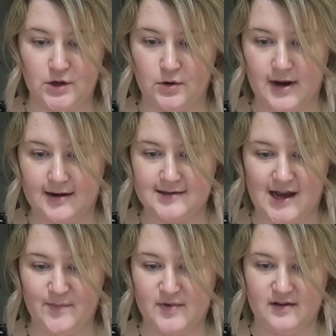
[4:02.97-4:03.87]
So next
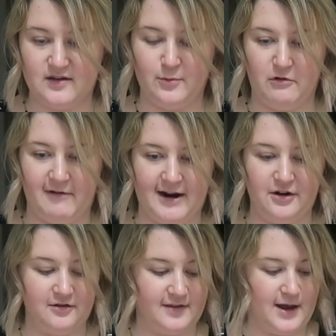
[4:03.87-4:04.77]
steps is to provide
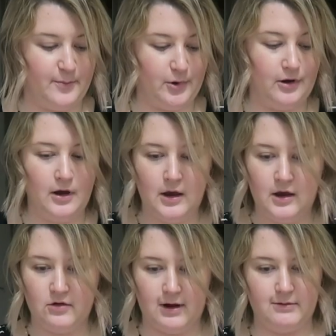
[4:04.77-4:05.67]
your sample.
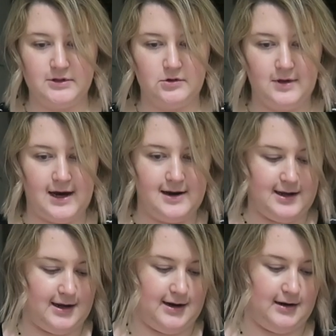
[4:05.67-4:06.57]
So I will do
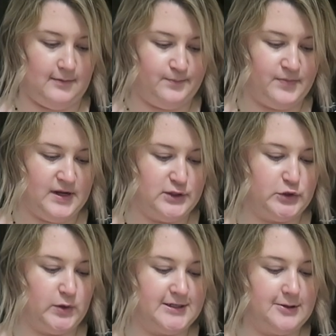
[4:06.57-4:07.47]
that in
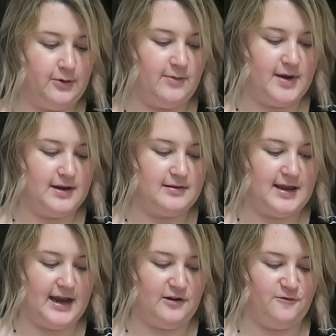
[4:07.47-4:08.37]
23 minutes
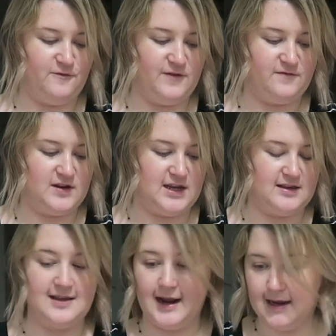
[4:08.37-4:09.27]
and 50
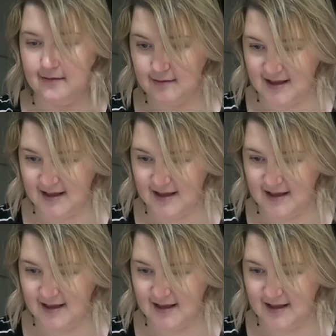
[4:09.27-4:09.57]
seconds.